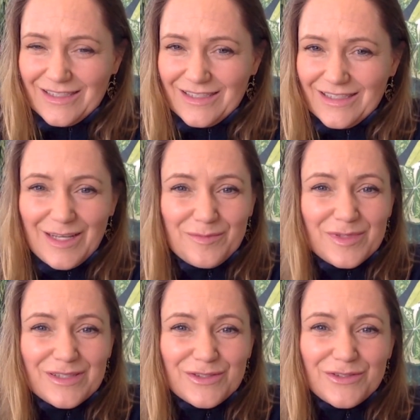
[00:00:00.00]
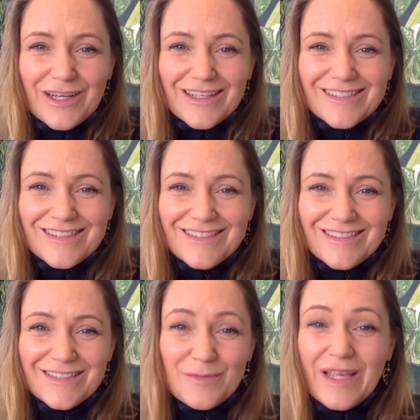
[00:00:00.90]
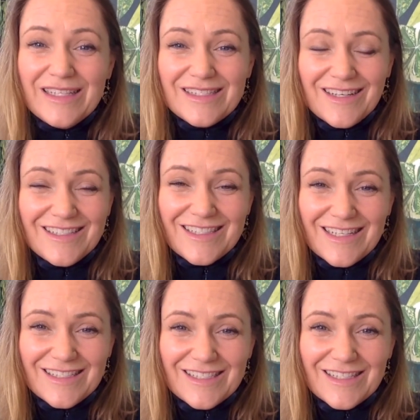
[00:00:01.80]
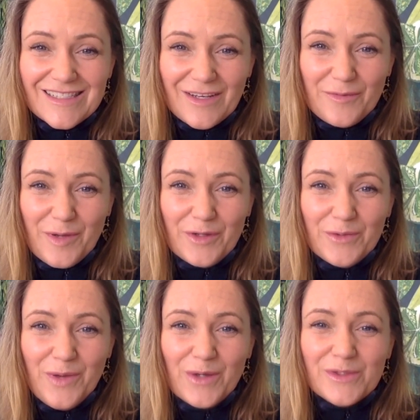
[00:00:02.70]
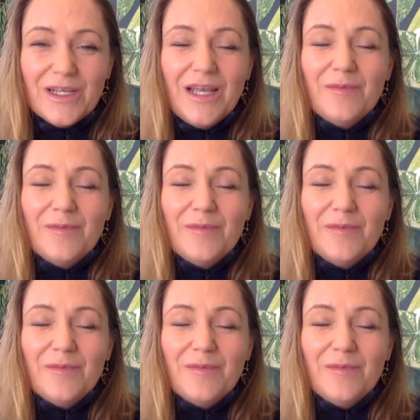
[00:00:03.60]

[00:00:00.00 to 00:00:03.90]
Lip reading: and tips and tricks and some insight into the ceremonial world,